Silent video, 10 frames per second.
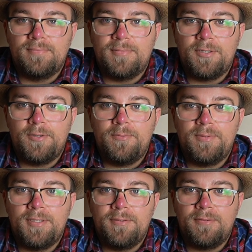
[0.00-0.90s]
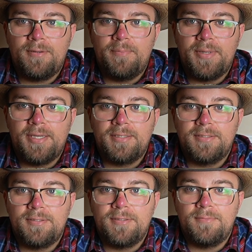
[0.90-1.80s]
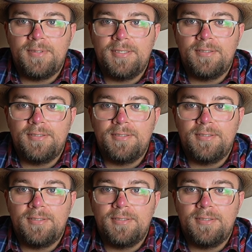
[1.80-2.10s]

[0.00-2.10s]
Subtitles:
I hope that you'll come back so that we can